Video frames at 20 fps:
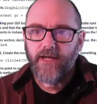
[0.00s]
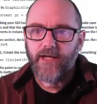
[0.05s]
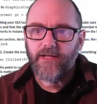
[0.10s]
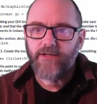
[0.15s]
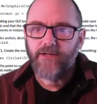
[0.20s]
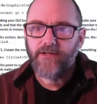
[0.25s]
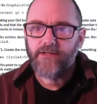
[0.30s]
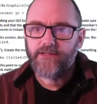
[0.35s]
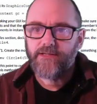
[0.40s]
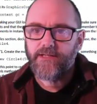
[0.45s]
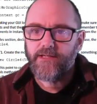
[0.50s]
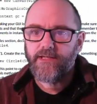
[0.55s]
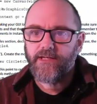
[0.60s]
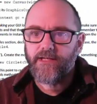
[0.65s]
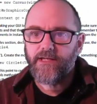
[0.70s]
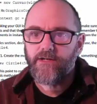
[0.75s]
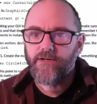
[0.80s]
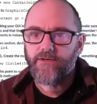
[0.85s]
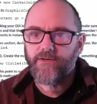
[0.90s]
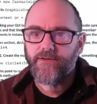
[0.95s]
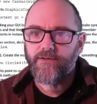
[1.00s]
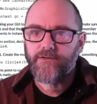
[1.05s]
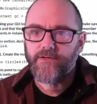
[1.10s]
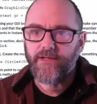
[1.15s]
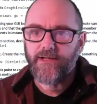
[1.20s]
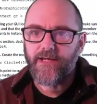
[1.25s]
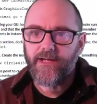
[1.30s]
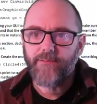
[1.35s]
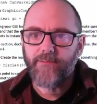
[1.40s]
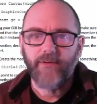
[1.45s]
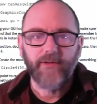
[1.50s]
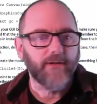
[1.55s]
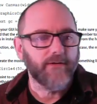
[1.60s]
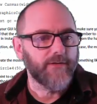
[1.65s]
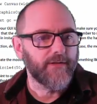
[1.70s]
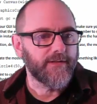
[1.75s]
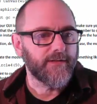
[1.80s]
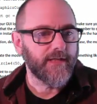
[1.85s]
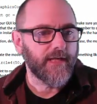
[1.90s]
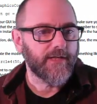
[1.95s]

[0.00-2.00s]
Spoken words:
And you can see here there's a label here